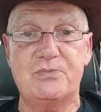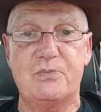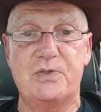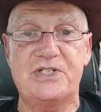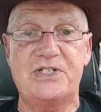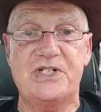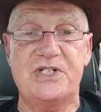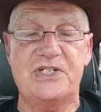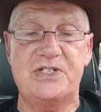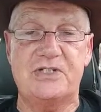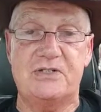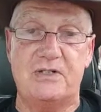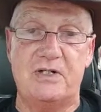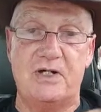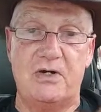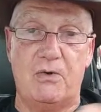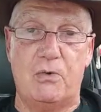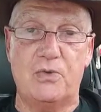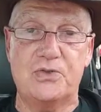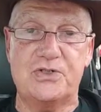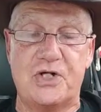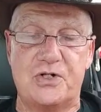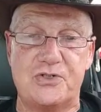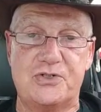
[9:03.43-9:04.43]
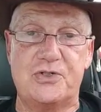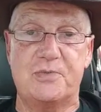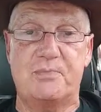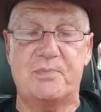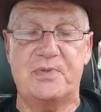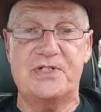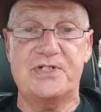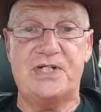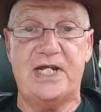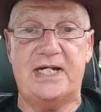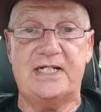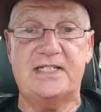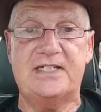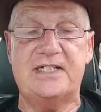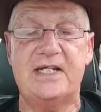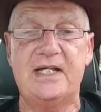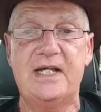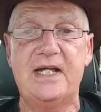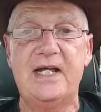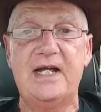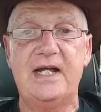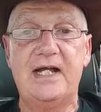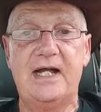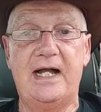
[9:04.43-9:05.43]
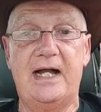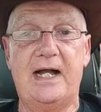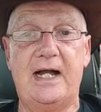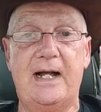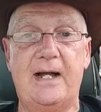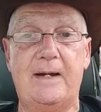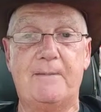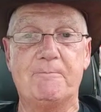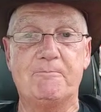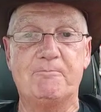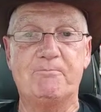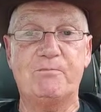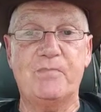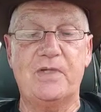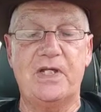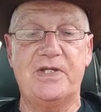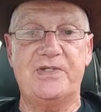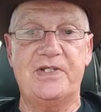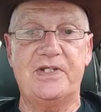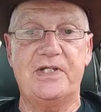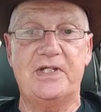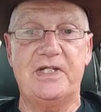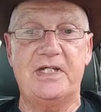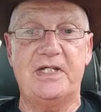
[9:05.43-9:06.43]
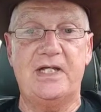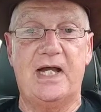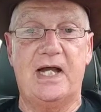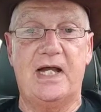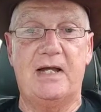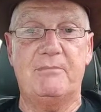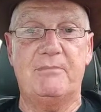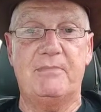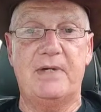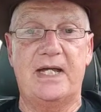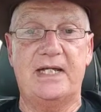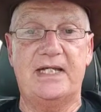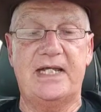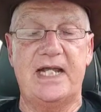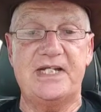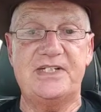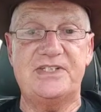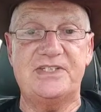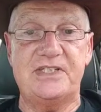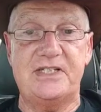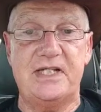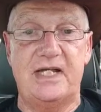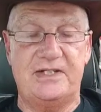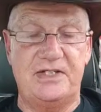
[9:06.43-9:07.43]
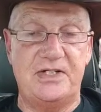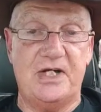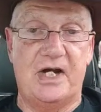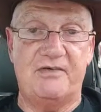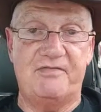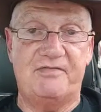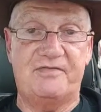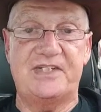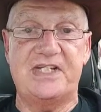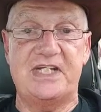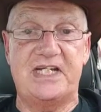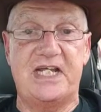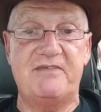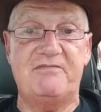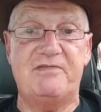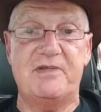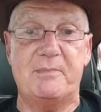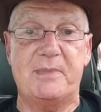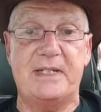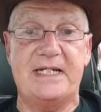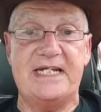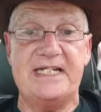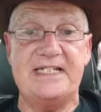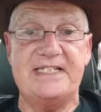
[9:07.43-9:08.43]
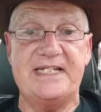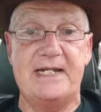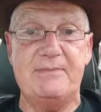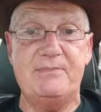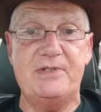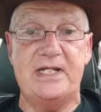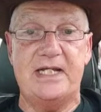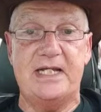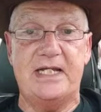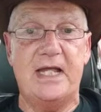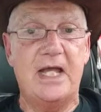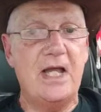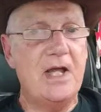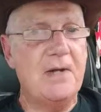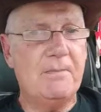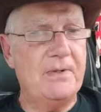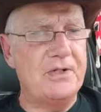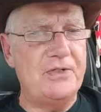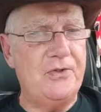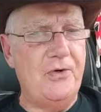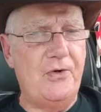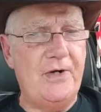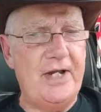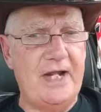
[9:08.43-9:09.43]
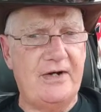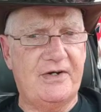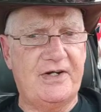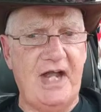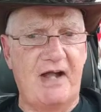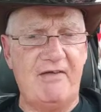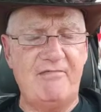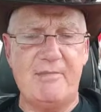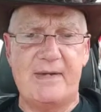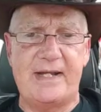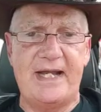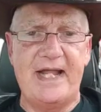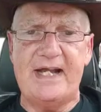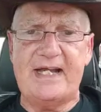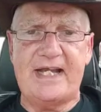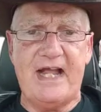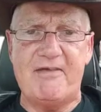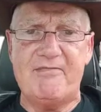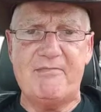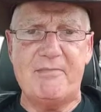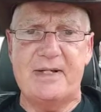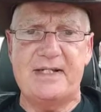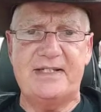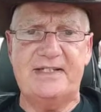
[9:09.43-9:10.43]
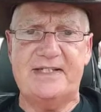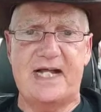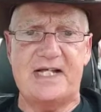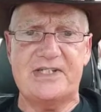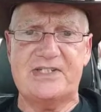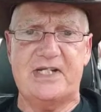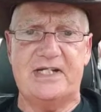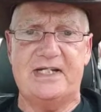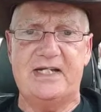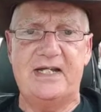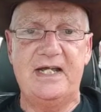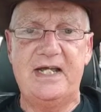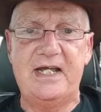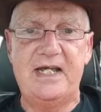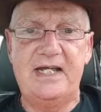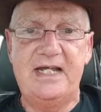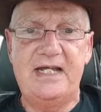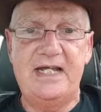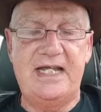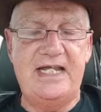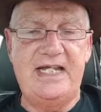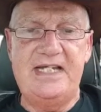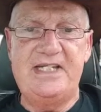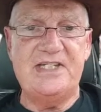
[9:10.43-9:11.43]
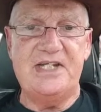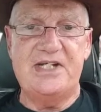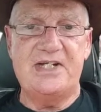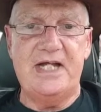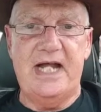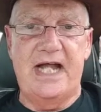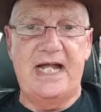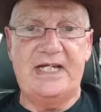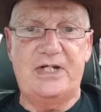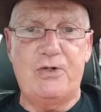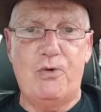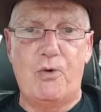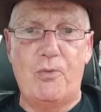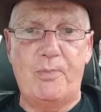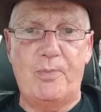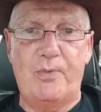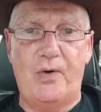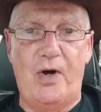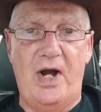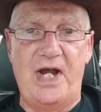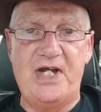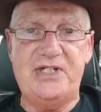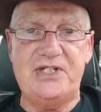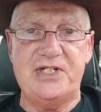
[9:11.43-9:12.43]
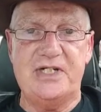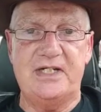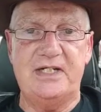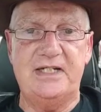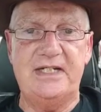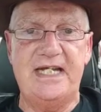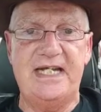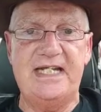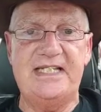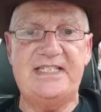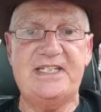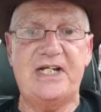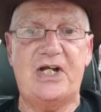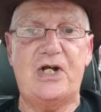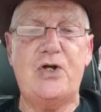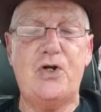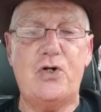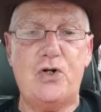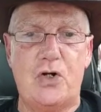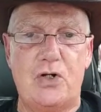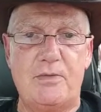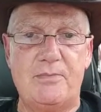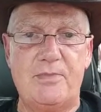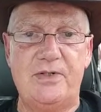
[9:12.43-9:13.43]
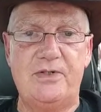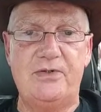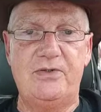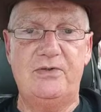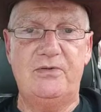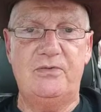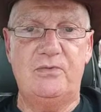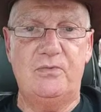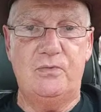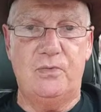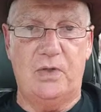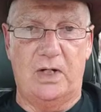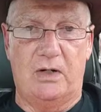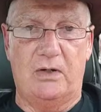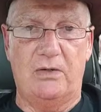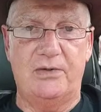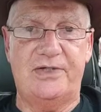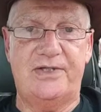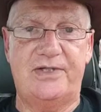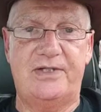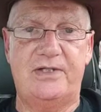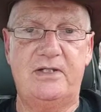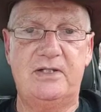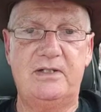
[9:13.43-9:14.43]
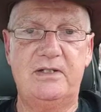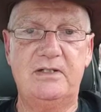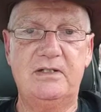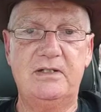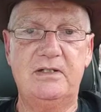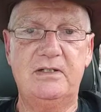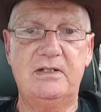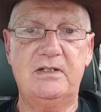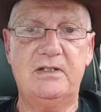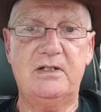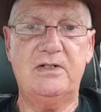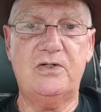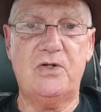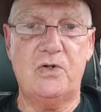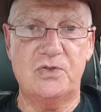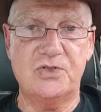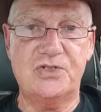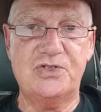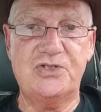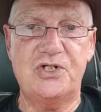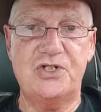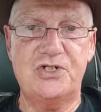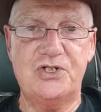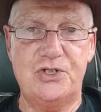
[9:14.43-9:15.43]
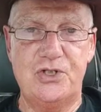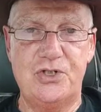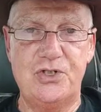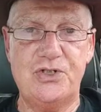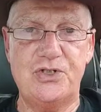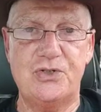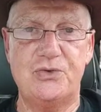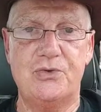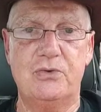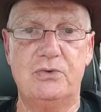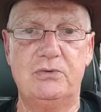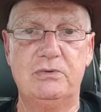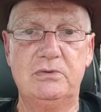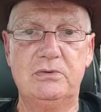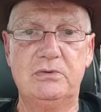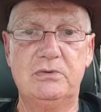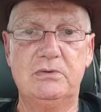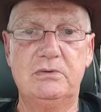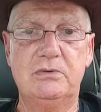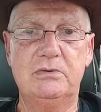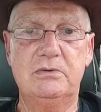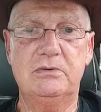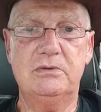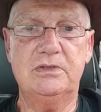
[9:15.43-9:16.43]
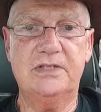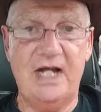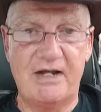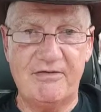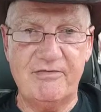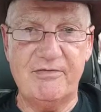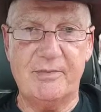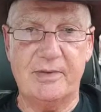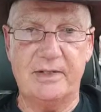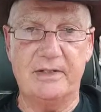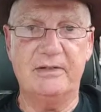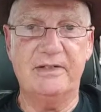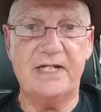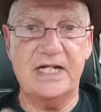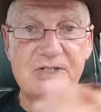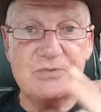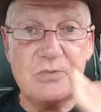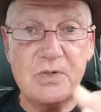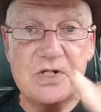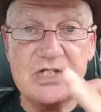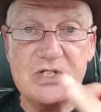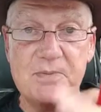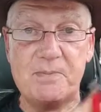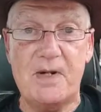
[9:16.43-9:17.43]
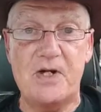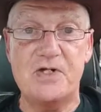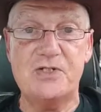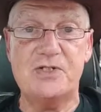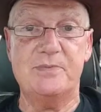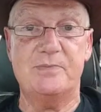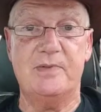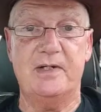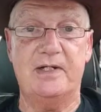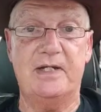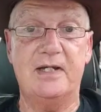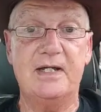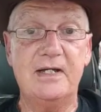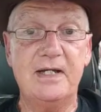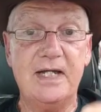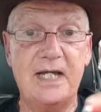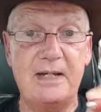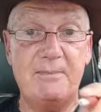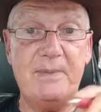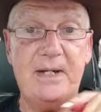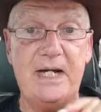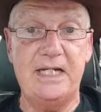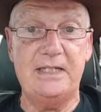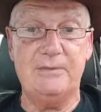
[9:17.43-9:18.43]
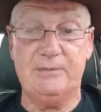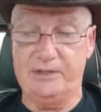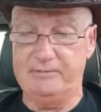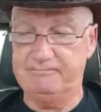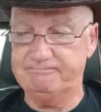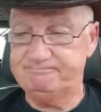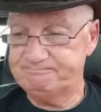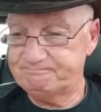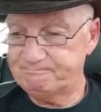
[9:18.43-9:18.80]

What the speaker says: which is also to protect against, to give them an indemnity, but not our government. Our government isn't a corporation. It's a Commonwealth constitutional government. That's what it's supposed to be, and Parliament.